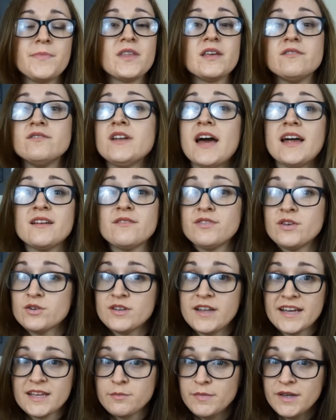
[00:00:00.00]
And if you're
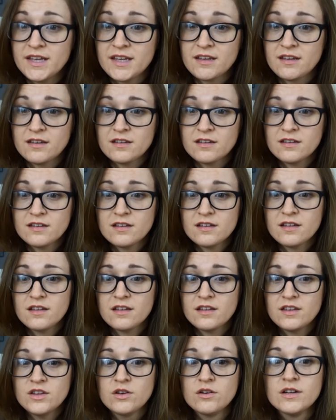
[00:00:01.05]
like me,
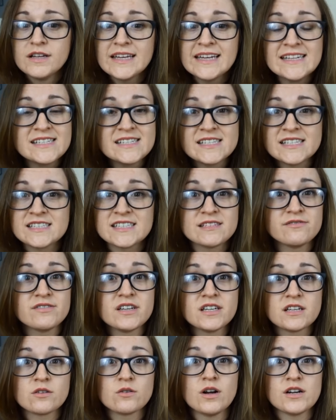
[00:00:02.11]
you'll instantly
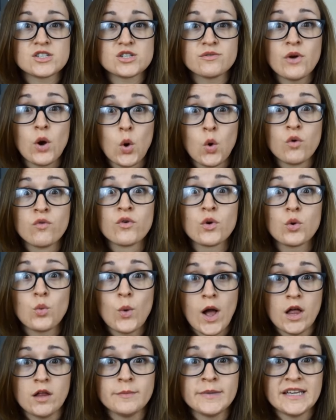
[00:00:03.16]
feel a rush of
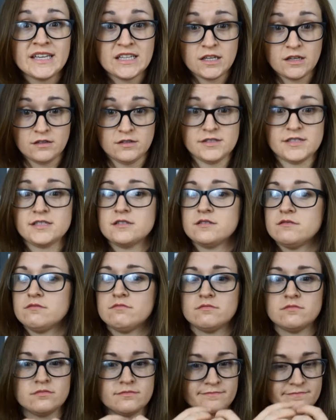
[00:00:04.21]
overwhelming guilt.
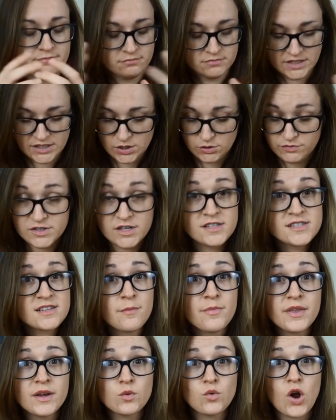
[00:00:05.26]
Like you've done
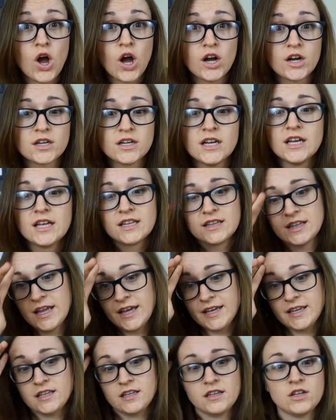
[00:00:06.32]
something wrong.
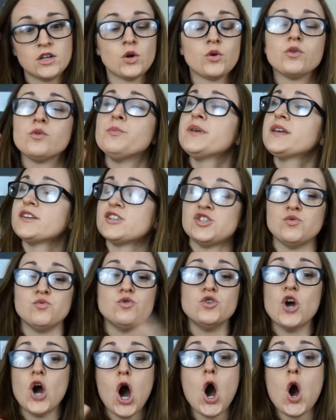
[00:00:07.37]
Like, you know, because you
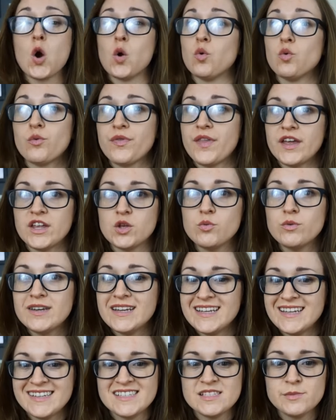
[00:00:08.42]
know that you
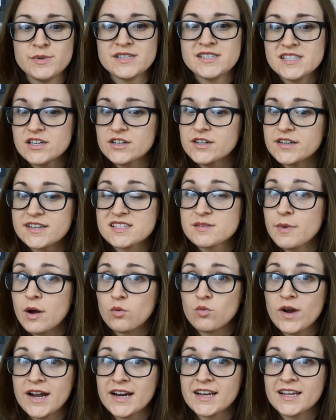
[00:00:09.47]
need to be serious
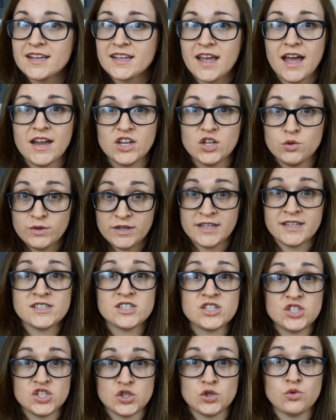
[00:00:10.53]
about writing and you need
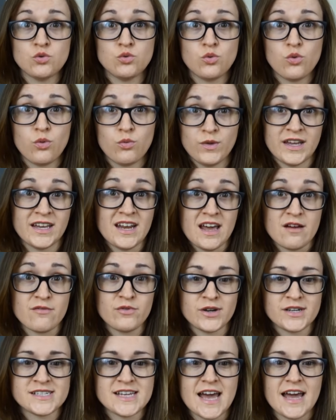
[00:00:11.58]
to do it
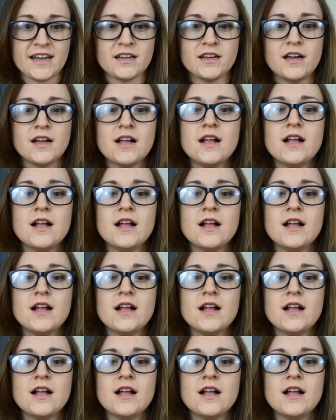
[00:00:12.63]
every day.